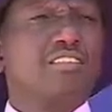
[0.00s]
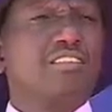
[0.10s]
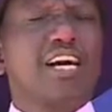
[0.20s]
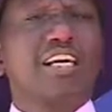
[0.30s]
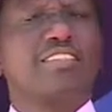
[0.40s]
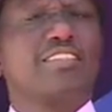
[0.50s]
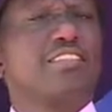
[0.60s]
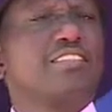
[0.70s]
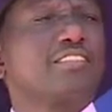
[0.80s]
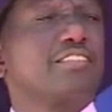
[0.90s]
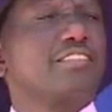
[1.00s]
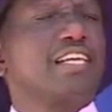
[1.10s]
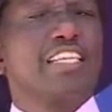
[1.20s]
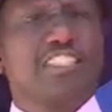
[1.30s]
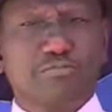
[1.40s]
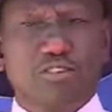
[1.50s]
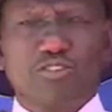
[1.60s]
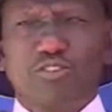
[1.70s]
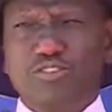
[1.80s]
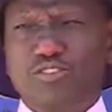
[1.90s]
that Ace
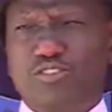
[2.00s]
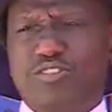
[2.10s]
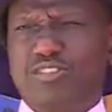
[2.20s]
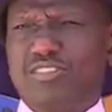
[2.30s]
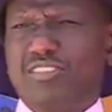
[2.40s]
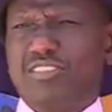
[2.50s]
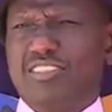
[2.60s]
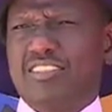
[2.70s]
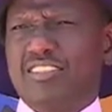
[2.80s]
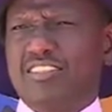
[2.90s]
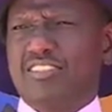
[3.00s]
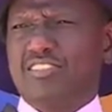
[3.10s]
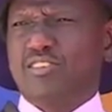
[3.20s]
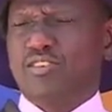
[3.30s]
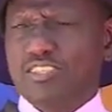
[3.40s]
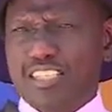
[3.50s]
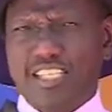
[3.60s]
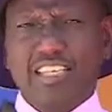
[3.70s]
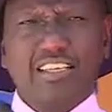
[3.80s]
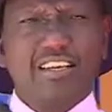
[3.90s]
Motors,
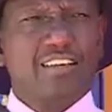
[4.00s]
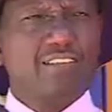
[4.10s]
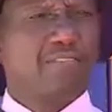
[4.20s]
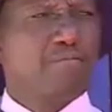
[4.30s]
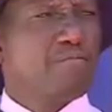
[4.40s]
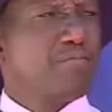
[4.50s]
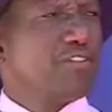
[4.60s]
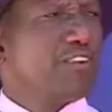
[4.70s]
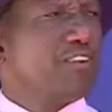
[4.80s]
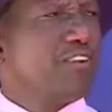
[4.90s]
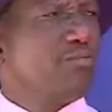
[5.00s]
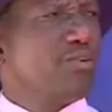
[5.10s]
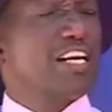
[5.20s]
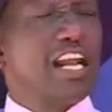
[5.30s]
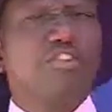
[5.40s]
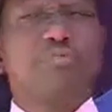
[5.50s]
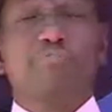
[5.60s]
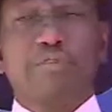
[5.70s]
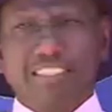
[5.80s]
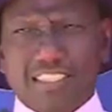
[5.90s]
Toyota Kenya, will now
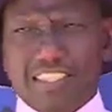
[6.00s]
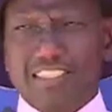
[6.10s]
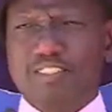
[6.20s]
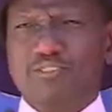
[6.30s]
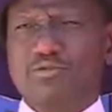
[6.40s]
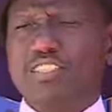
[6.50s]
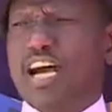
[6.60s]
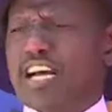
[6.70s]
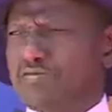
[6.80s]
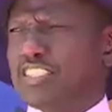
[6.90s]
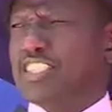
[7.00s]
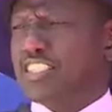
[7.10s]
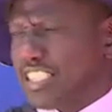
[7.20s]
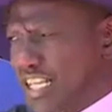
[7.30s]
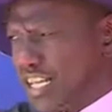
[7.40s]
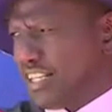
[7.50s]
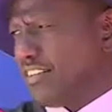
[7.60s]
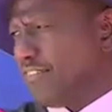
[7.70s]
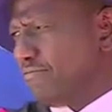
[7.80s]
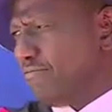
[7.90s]
be partners with RVTTI
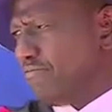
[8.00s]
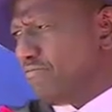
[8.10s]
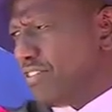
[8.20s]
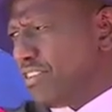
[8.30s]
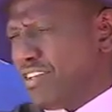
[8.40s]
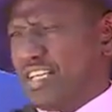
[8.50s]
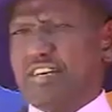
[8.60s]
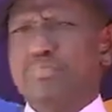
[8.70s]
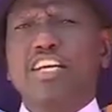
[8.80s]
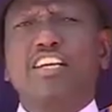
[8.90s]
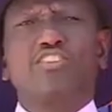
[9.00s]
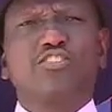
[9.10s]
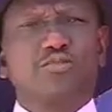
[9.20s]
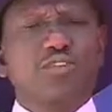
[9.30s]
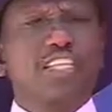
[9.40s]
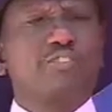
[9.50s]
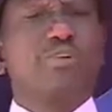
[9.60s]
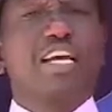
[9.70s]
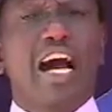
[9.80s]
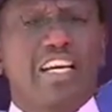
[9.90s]
in making sure that
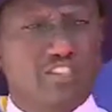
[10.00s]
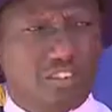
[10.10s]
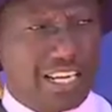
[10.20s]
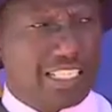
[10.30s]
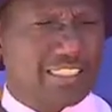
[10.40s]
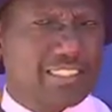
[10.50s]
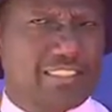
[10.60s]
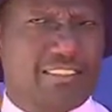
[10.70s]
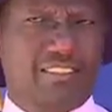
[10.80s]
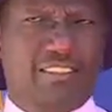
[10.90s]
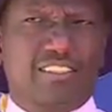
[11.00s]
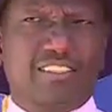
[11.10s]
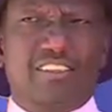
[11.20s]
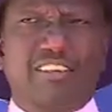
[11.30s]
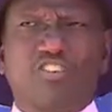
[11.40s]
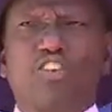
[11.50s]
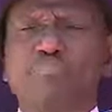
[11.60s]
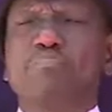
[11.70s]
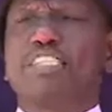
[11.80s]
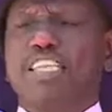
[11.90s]
we actualize
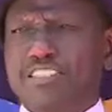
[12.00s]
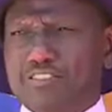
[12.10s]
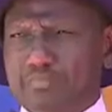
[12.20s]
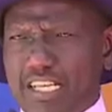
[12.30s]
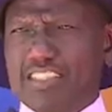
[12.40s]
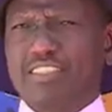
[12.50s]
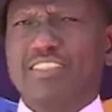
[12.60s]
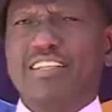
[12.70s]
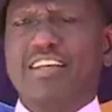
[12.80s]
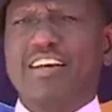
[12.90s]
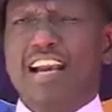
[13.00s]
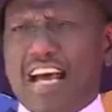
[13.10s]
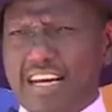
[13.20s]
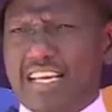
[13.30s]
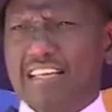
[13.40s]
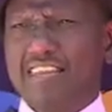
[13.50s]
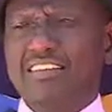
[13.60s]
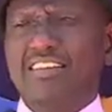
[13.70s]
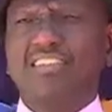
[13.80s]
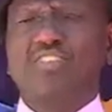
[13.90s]
competence-based
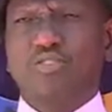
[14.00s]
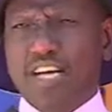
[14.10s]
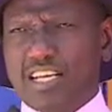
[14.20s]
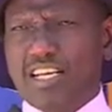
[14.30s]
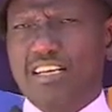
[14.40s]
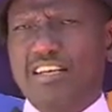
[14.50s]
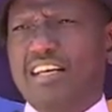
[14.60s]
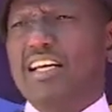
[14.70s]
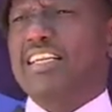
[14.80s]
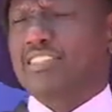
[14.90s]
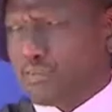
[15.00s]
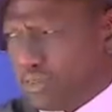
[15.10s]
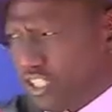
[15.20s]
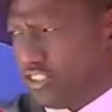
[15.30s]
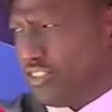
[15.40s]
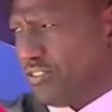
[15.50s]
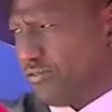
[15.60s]
learning, training, and examination.